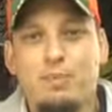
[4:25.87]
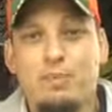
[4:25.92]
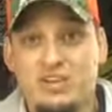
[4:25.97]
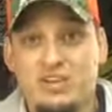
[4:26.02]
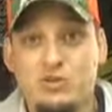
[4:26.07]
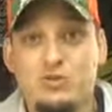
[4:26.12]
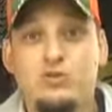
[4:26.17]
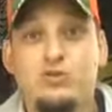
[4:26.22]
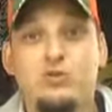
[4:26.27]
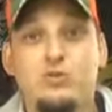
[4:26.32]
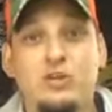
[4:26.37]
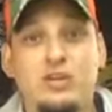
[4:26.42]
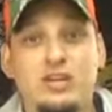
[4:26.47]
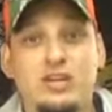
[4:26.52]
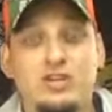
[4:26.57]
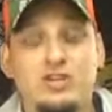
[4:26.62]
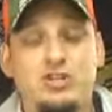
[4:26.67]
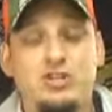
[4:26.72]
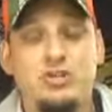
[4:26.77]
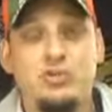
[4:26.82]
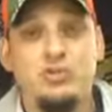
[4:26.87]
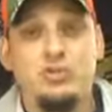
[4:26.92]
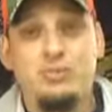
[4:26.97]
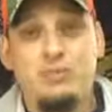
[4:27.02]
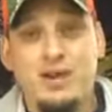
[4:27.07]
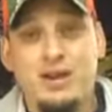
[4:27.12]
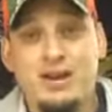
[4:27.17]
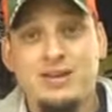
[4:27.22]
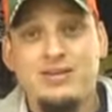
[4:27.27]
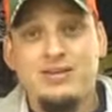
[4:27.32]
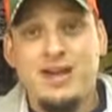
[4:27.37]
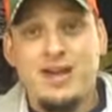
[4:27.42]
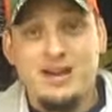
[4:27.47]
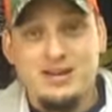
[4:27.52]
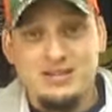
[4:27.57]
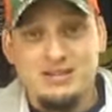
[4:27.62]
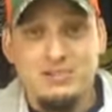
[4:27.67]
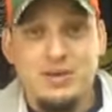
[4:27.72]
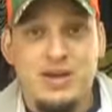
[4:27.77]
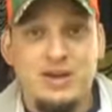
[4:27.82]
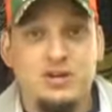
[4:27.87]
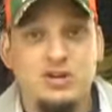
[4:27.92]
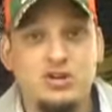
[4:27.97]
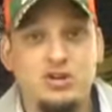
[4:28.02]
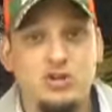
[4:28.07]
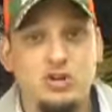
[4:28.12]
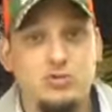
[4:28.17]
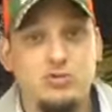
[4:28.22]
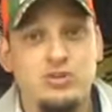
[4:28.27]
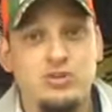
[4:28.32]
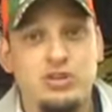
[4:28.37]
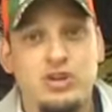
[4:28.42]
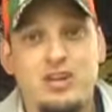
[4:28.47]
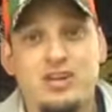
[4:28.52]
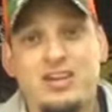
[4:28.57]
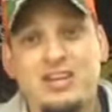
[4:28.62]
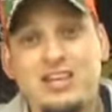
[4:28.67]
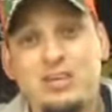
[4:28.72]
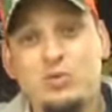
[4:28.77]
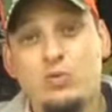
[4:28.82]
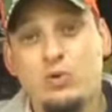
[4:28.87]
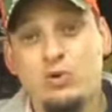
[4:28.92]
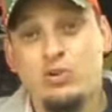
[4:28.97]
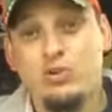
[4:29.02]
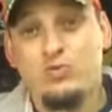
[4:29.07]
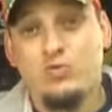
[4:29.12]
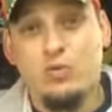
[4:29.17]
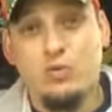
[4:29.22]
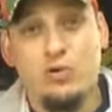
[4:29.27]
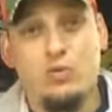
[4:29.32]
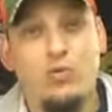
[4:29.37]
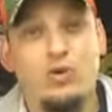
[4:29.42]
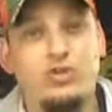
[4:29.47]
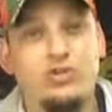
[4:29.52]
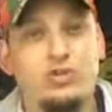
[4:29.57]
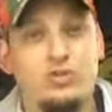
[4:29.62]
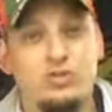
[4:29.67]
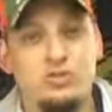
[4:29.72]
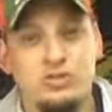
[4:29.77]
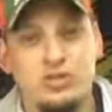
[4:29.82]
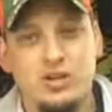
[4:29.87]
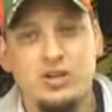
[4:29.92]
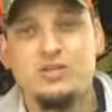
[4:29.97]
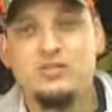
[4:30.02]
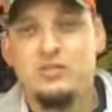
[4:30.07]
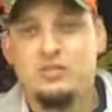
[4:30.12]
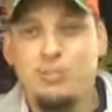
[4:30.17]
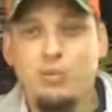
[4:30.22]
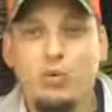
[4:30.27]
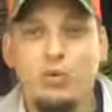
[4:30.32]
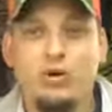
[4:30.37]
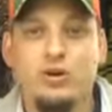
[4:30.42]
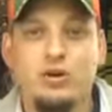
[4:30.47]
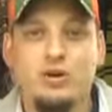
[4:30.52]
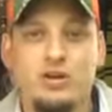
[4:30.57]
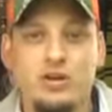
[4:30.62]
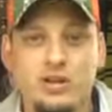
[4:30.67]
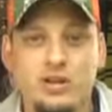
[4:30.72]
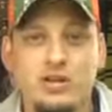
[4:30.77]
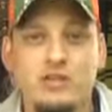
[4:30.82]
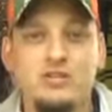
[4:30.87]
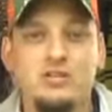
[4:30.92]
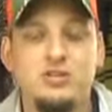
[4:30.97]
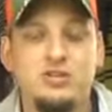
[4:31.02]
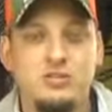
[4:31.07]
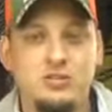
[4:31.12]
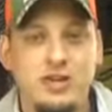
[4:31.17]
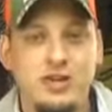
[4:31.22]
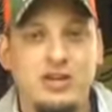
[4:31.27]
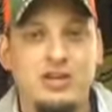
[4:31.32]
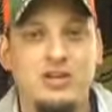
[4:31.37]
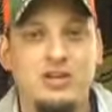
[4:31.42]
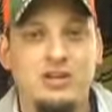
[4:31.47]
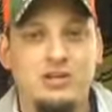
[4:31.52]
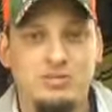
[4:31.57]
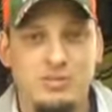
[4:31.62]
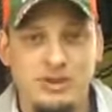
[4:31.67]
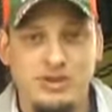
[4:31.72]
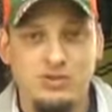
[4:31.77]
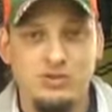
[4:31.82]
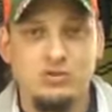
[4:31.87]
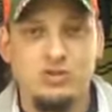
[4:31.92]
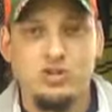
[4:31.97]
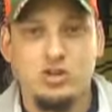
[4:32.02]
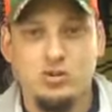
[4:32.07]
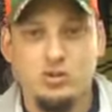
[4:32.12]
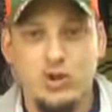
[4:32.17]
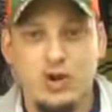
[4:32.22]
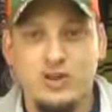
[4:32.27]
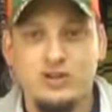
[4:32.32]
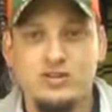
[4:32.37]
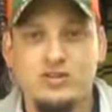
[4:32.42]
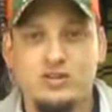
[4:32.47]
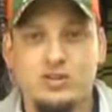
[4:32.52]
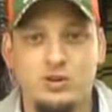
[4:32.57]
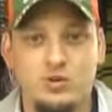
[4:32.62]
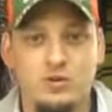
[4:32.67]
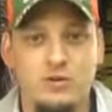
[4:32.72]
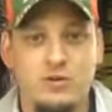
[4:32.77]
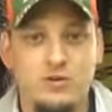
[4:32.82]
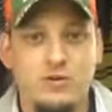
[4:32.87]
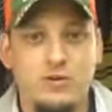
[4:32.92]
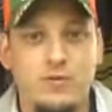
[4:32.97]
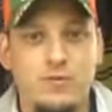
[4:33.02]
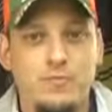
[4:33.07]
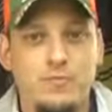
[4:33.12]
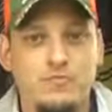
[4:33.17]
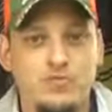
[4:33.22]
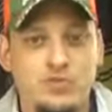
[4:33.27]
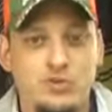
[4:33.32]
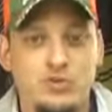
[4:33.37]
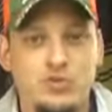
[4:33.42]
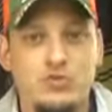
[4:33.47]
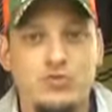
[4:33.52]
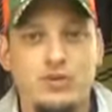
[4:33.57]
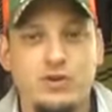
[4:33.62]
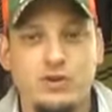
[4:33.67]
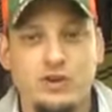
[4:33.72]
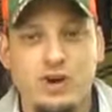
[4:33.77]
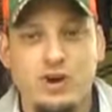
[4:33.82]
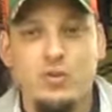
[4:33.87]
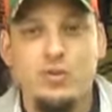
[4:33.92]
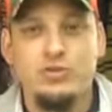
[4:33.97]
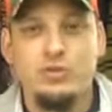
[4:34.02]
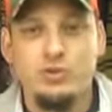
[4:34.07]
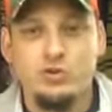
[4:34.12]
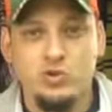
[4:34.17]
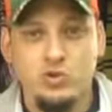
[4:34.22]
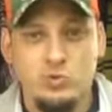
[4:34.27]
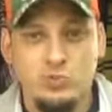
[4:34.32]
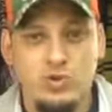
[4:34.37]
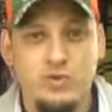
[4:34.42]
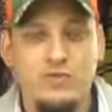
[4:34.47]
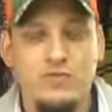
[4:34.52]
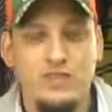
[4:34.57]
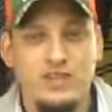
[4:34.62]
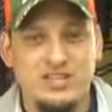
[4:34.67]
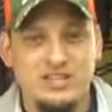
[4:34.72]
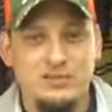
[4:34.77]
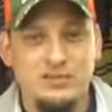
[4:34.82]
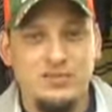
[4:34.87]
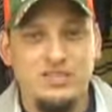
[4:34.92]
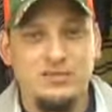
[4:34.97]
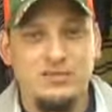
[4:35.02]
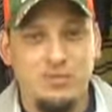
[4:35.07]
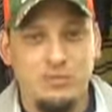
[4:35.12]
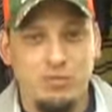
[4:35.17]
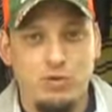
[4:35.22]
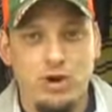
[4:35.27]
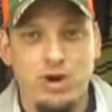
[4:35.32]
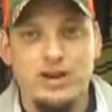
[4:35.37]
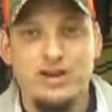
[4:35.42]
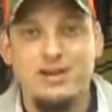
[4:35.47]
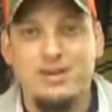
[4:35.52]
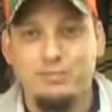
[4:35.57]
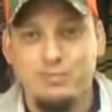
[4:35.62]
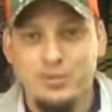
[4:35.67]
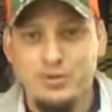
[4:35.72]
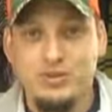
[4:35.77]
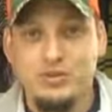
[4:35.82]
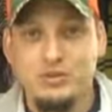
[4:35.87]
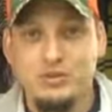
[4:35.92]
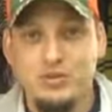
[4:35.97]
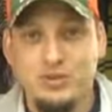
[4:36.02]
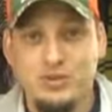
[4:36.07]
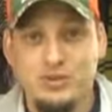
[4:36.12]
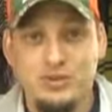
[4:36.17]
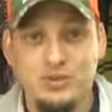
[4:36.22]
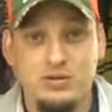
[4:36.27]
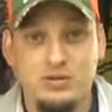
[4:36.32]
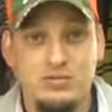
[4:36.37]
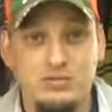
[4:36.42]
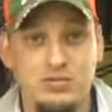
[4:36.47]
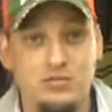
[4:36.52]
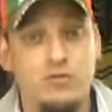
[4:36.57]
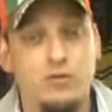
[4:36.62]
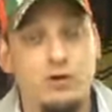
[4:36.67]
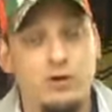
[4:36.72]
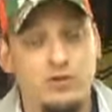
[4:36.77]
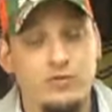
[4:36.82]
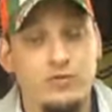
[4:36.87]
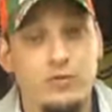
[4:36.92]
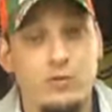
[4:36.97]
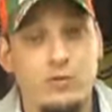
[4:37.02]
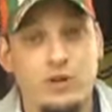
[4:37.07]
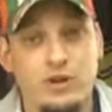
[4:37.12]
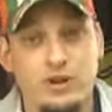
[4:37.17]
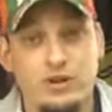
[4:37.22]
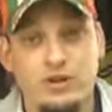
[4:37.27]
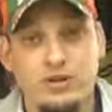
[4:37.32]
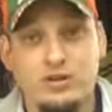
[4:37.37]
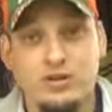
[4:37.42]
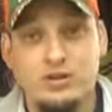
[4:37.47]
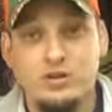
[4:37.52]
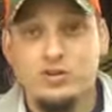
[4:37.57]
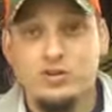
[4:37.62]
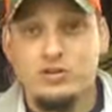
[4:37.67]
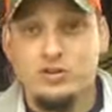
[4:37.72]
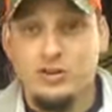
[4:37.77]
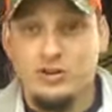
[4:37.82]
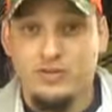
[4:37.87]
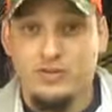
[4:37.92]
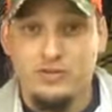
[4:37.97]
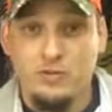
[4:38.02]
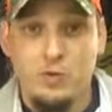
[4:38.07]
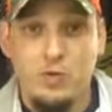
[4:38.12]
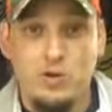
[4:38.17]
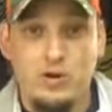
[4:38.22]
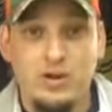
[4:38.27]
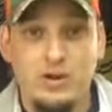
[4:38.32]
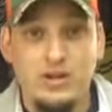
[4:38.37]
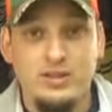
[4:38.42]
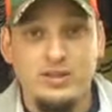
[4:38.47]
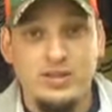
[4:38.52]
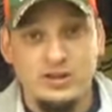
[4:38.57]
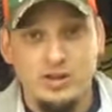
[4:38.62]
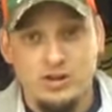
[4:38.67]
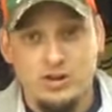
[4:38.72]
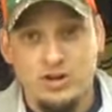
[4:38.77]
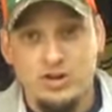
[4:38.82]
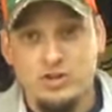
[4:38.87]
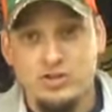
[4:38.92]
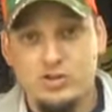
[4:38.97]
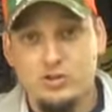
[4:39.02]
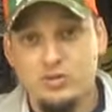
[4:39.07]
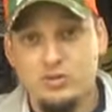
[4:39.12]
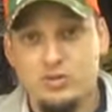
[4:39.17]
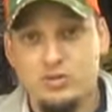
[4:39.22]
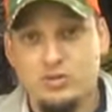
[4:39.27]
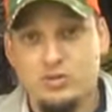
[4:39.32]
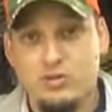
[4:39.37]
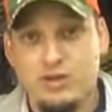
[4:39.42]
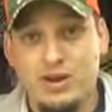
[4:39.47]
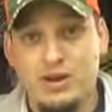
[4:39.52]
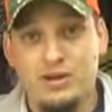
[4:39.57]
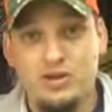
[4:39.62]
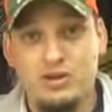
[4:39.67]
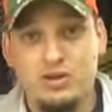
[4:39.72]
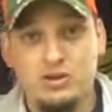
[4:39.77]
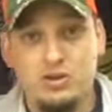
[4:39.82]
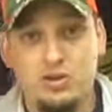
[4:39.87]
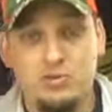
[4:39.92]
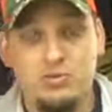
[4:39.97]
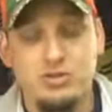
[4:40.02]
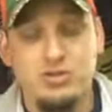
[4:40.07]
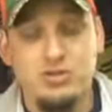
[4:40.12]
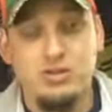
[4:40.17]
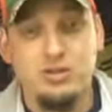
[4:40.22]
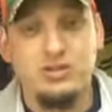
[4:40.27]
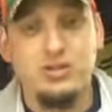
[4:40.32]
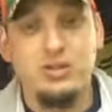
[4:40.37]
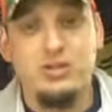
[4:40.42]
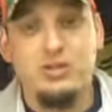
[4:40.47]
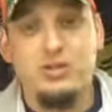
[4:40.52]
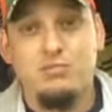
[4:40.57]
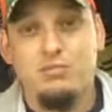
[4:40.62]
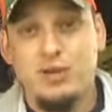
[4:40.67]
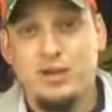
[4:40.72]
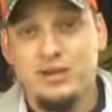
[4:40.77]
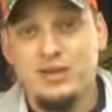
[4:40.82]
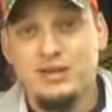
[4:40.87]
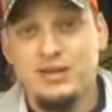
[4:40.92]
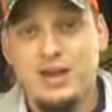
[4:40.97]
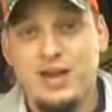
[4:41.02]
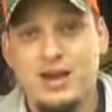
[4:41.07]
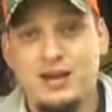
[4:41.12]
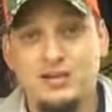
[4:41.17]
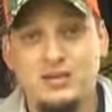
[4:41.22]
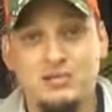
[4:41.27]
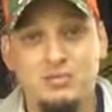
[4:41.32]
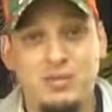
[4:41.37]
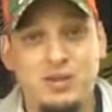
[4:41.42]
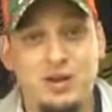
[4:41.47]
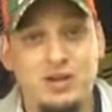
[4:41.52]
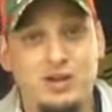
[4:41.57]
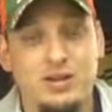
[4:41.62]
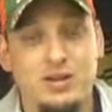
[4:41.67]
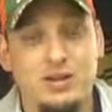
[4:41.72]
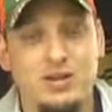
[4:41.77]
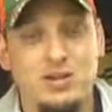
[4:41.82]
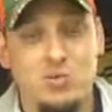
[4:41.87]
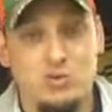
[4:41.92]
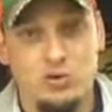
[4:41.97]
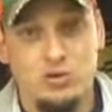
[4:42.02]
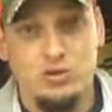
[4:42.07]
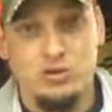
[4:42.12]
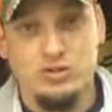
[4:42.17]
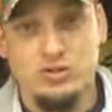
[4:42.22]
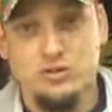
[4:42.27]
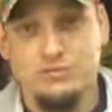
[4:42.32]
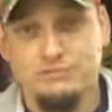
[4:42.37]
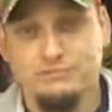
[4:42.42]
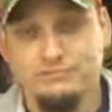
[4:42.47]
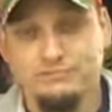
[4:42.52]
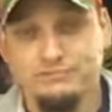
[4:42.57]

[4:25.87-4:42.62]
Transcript: But you do need to choose the meta tags, meta description, and keywords for it, which it's important. You need to do that. You need to make those correct. So figure out what those would be for that specific product and put those in before you forward it. So you're going to forward it, then you're going to choose the meta descriptions, meta tags, and meta keywords.